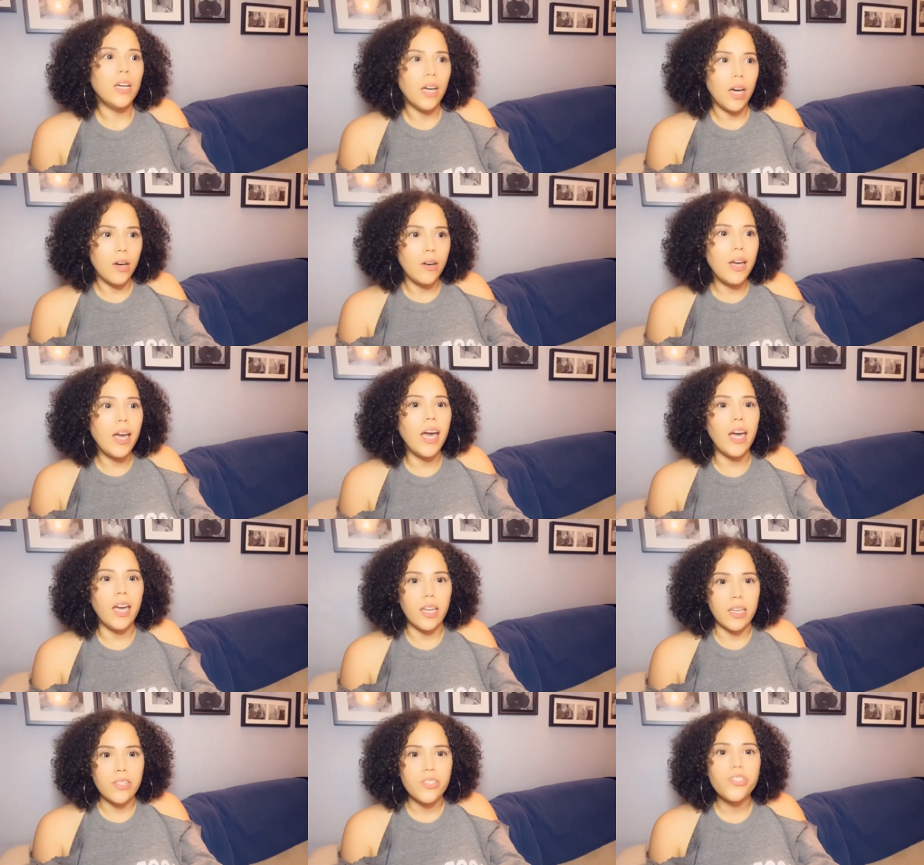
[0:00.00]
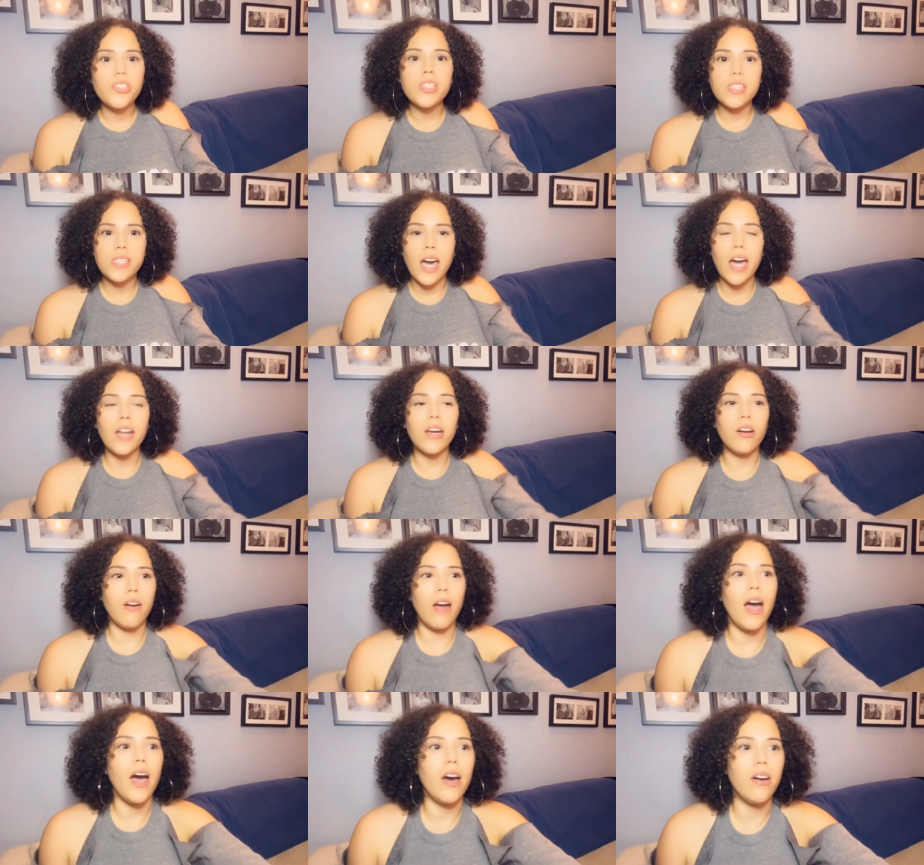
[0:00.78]
Okay, she's got a
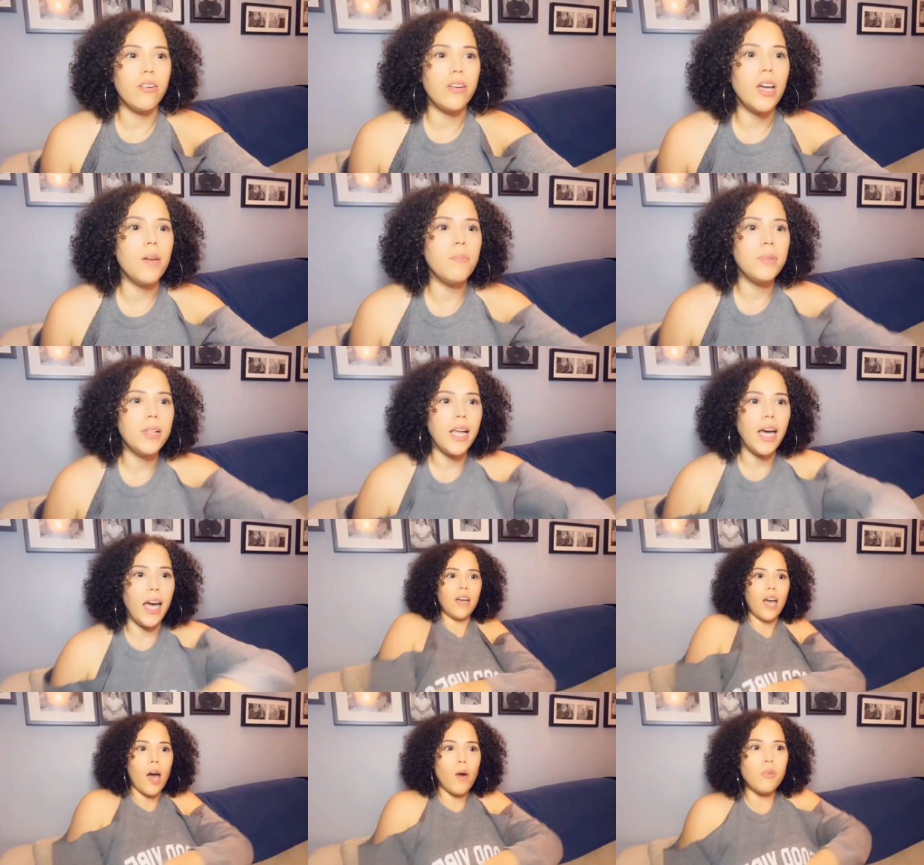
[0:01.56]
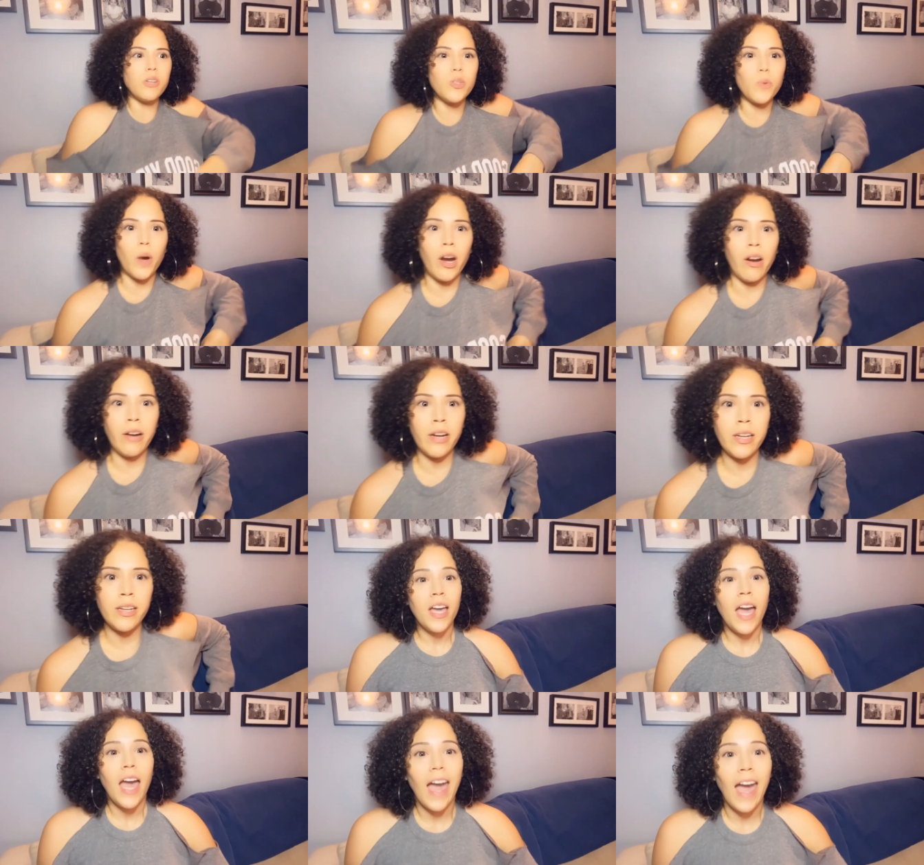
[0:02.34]
crowd. I'm glad. I was worried.
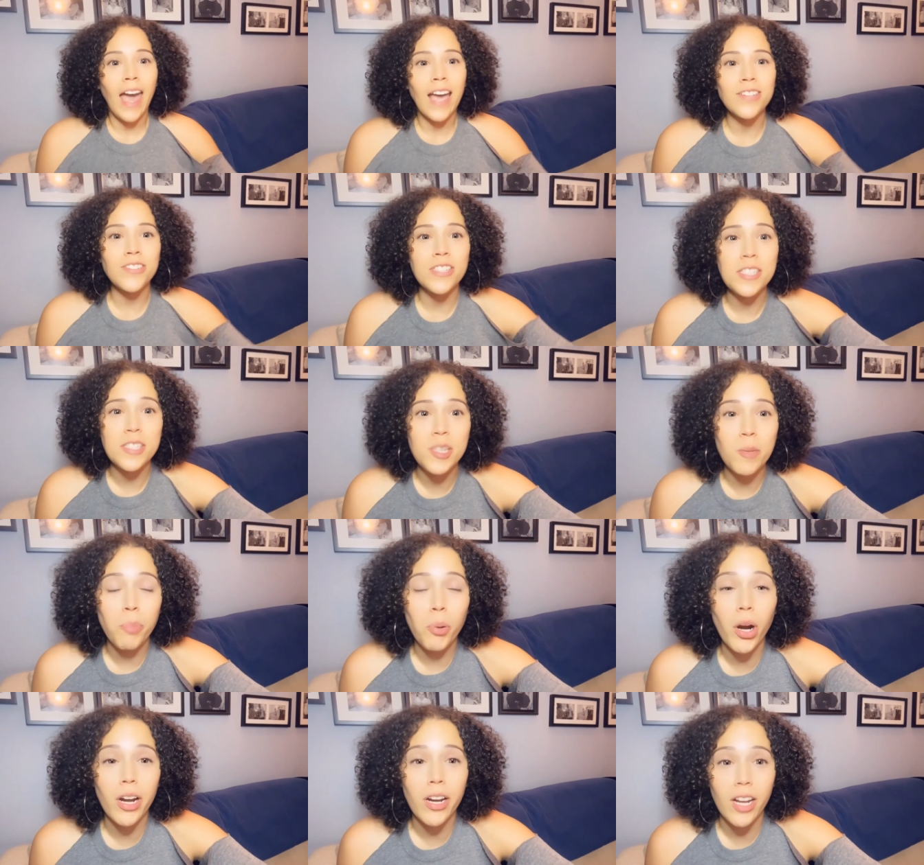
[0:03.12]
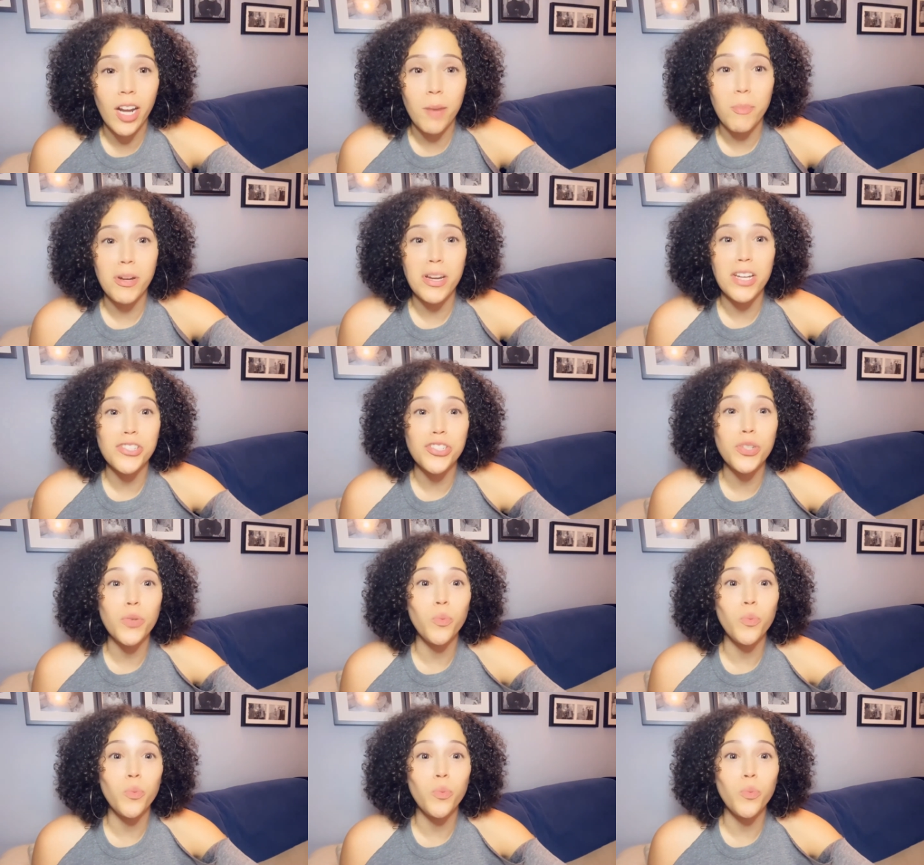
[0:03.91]
Ashley's supporting her because she